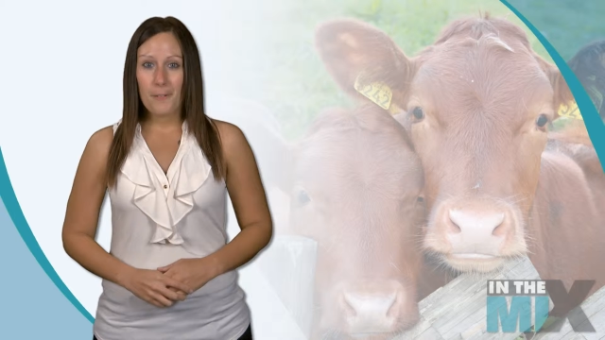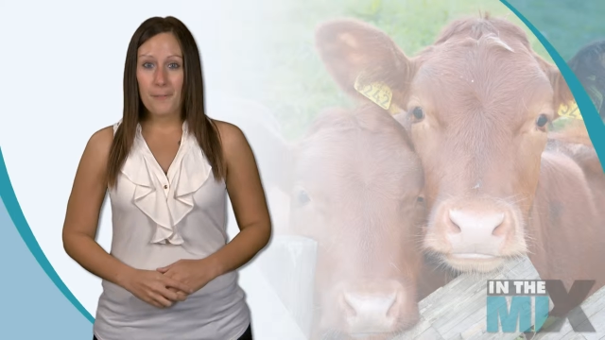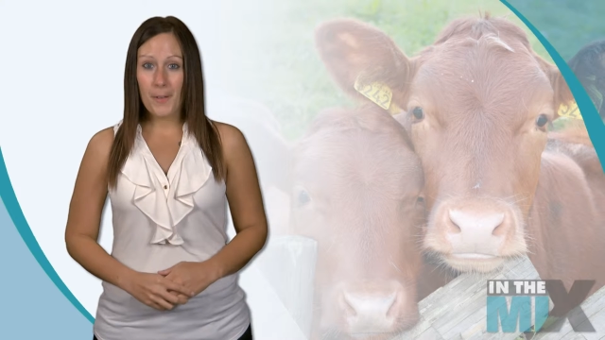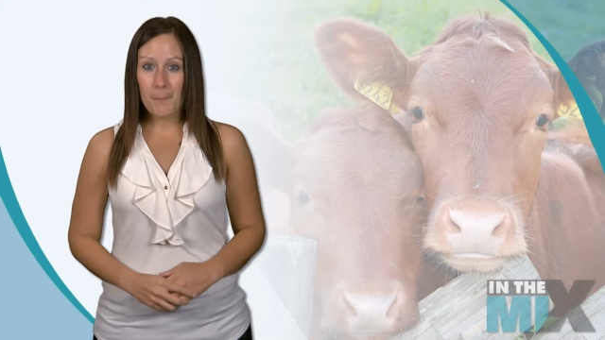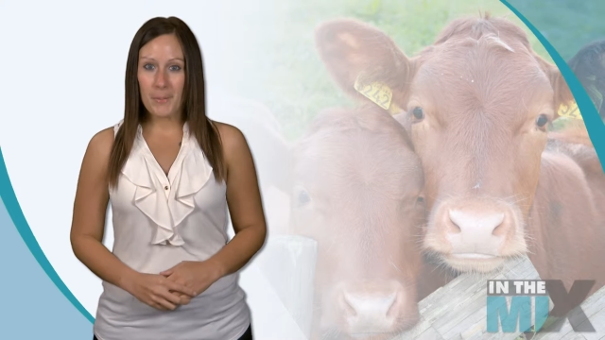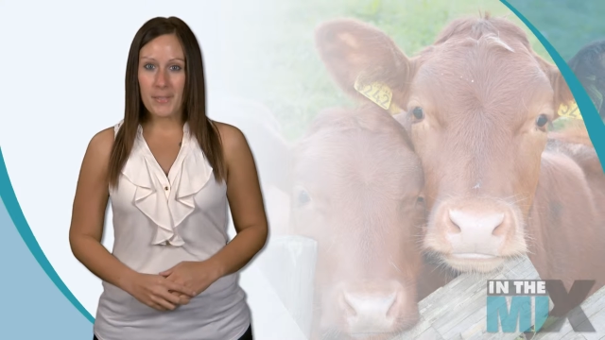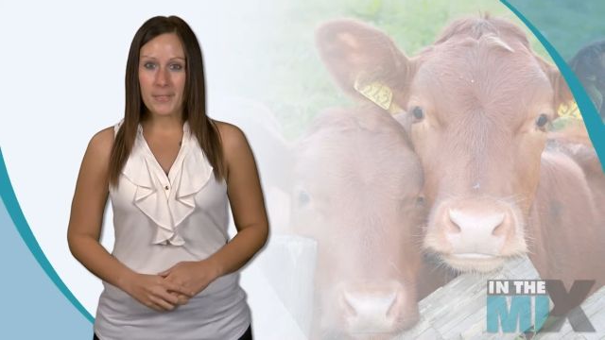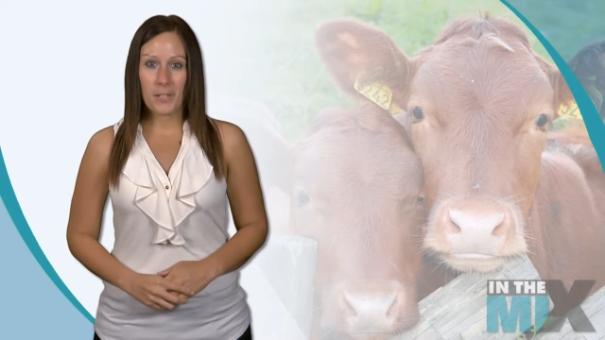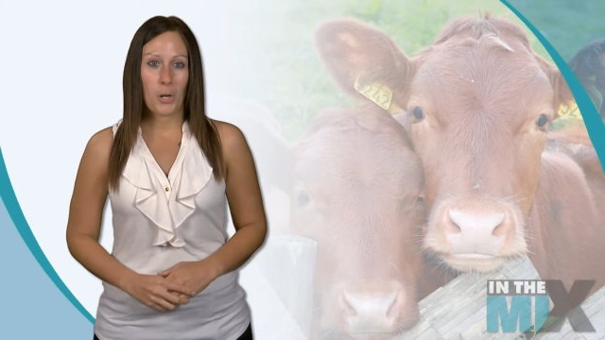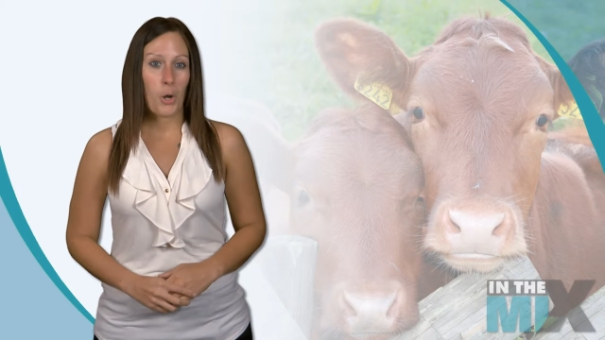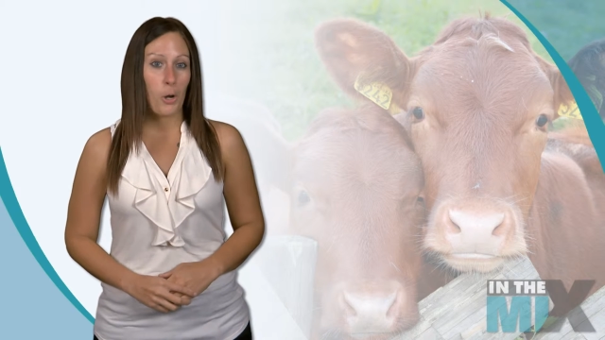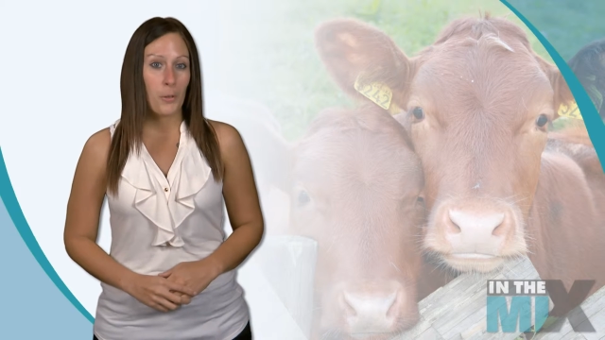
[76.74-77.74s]
Fitbits
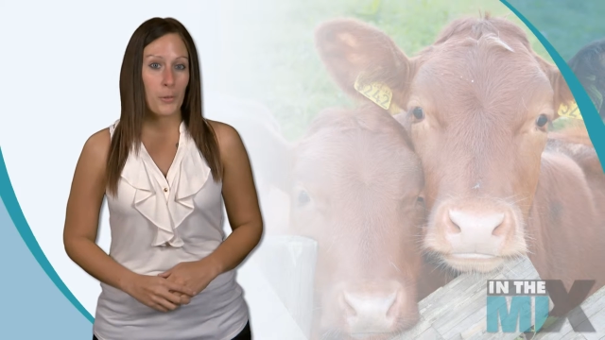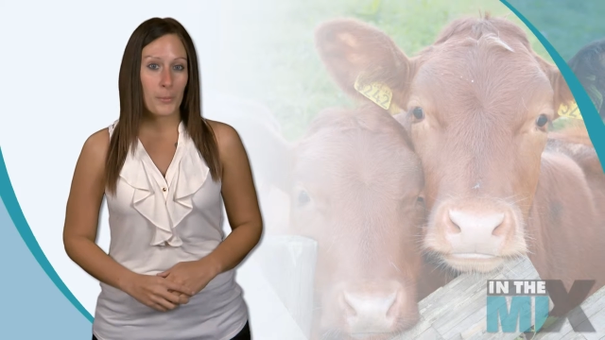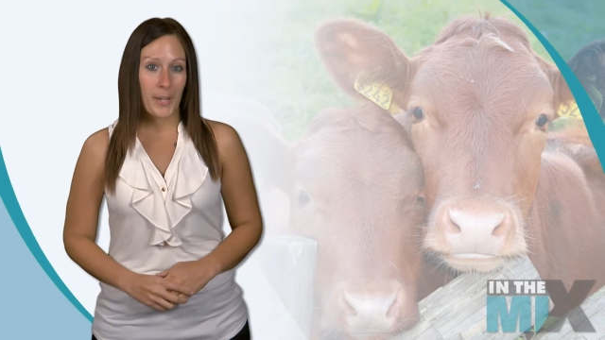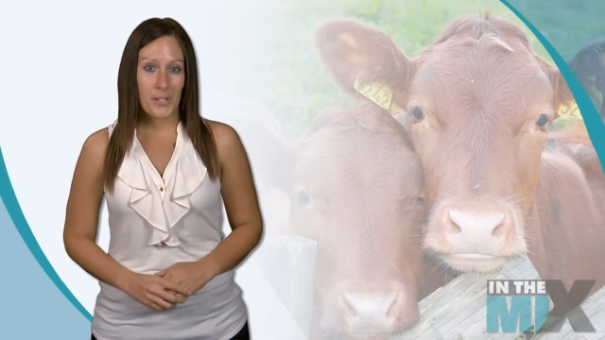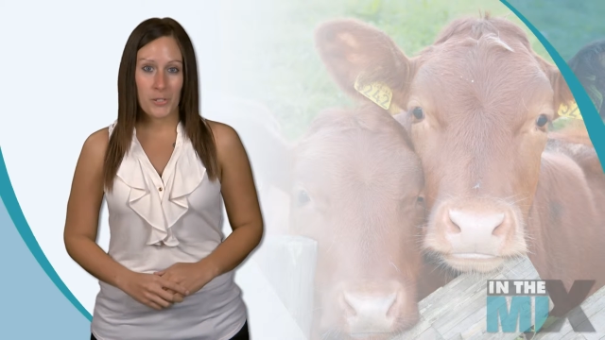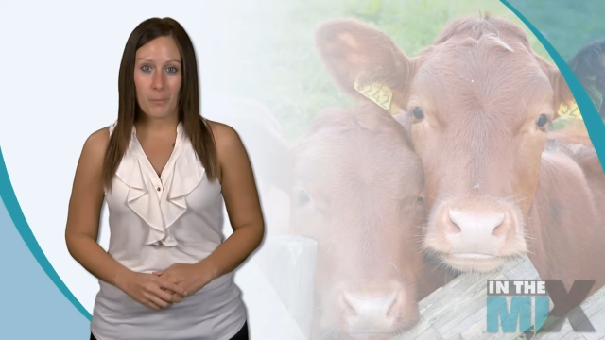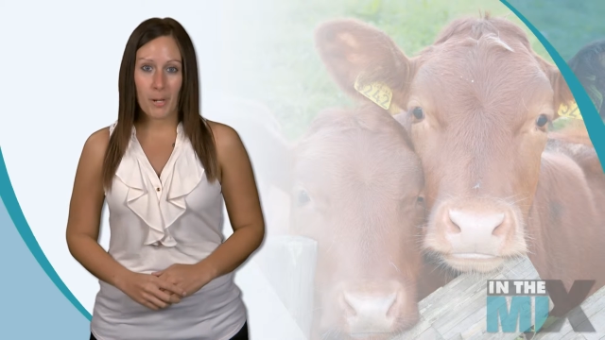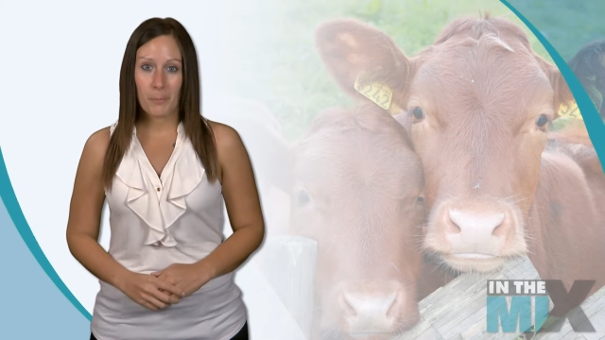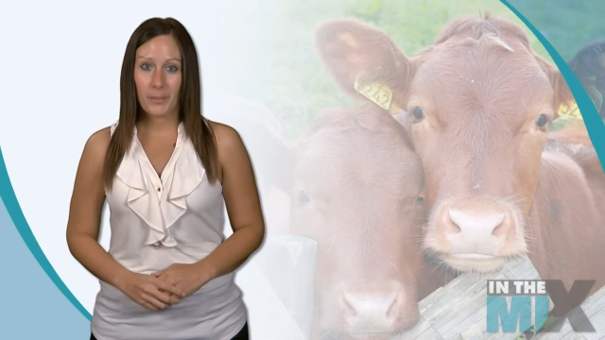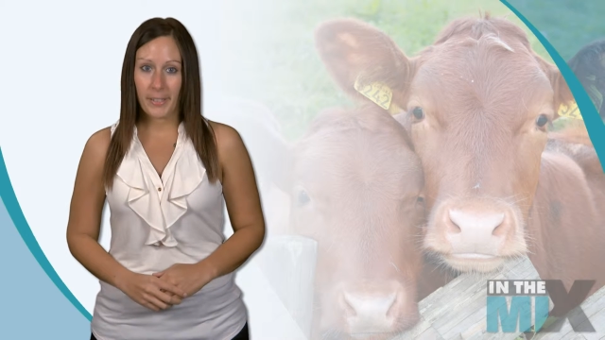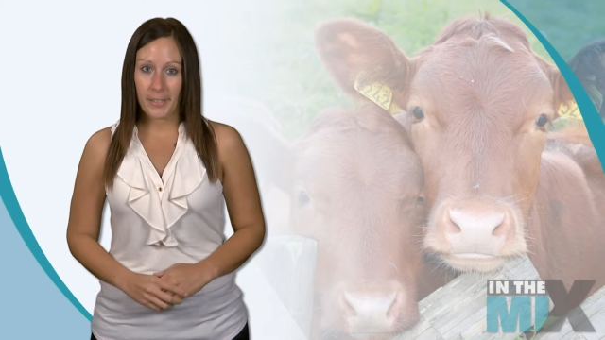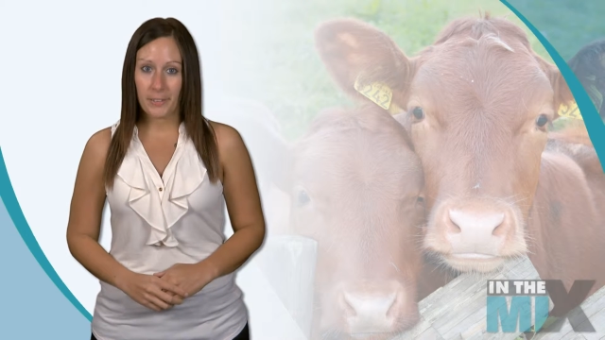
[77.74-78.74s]
are all the rage among
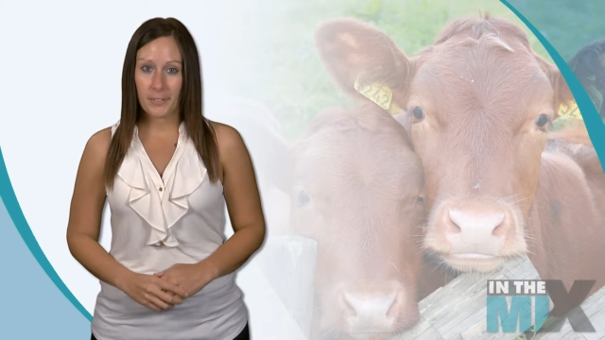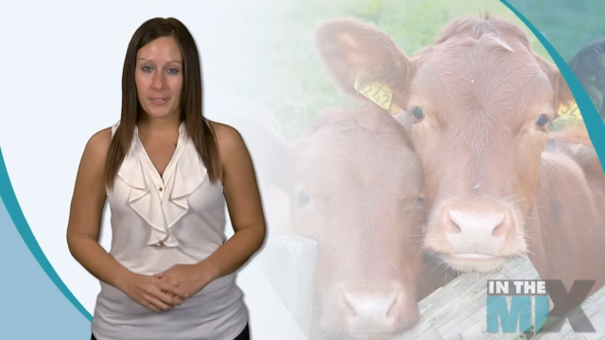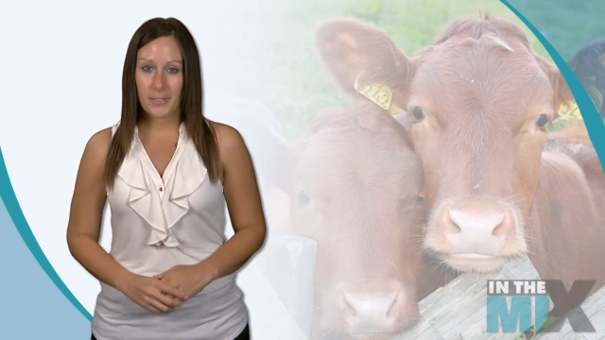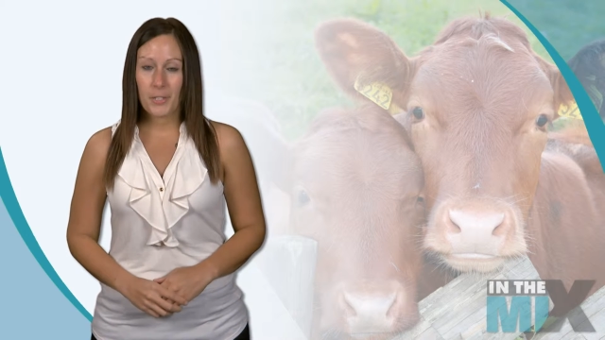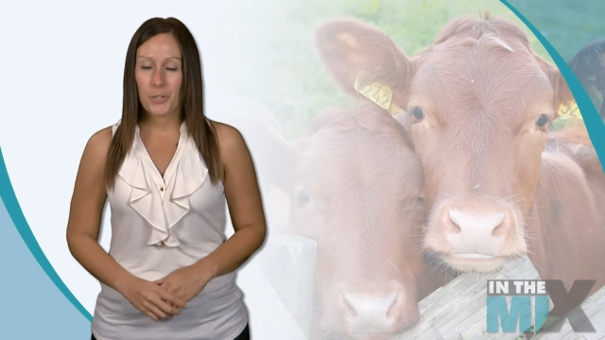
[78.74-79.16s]
millennials,